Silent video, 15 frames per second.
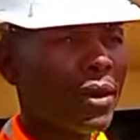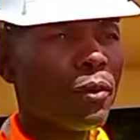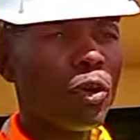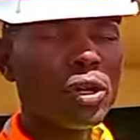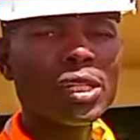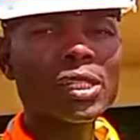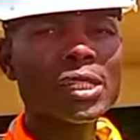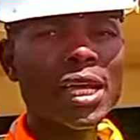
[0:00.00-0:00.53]

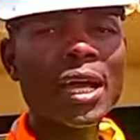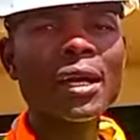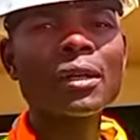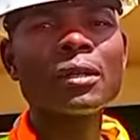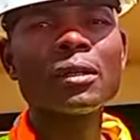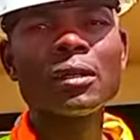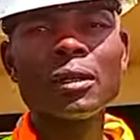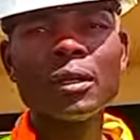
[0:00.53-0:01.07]
moisture.
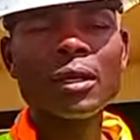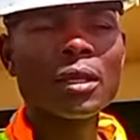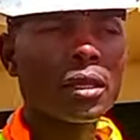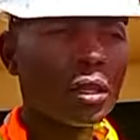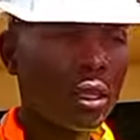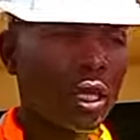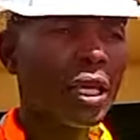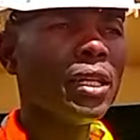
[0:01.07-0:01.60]

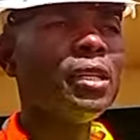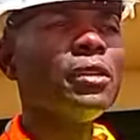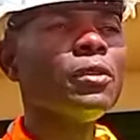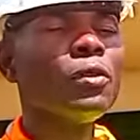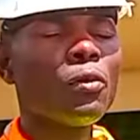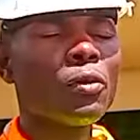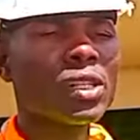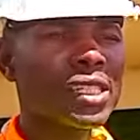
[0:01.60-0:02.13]
Then
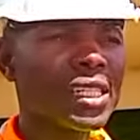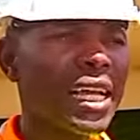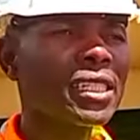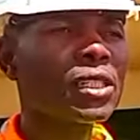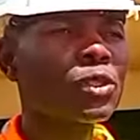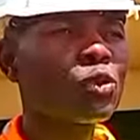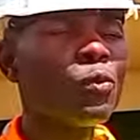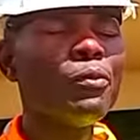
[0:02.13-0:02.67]
we start
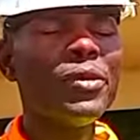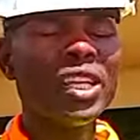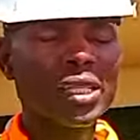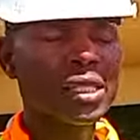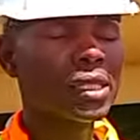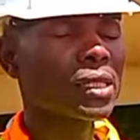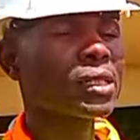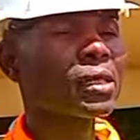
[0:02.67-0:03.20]
to
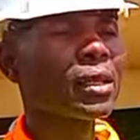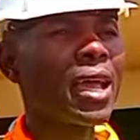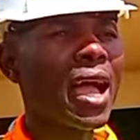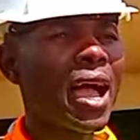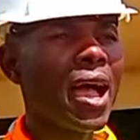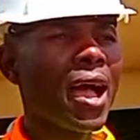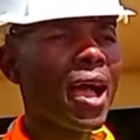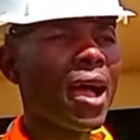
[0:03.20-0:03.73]
mix.
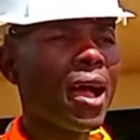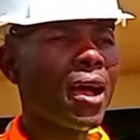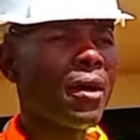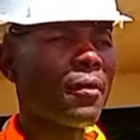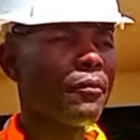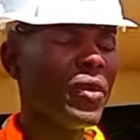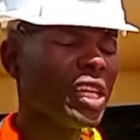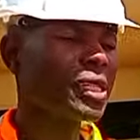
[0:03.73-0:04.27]

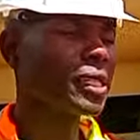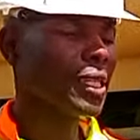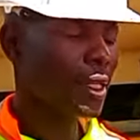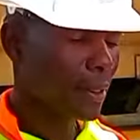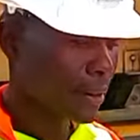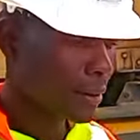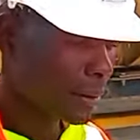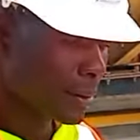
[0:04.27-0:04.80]

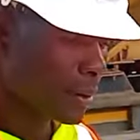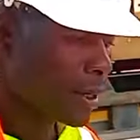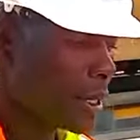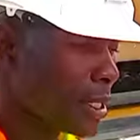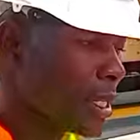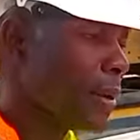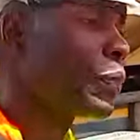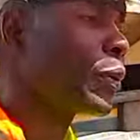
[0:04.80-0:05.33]
Mixing
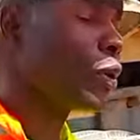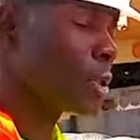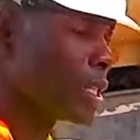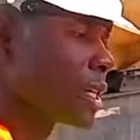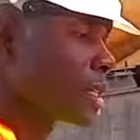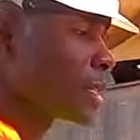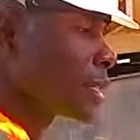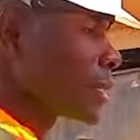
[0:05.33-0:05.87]
is a
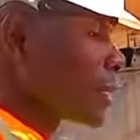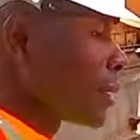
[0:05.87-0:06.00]
process.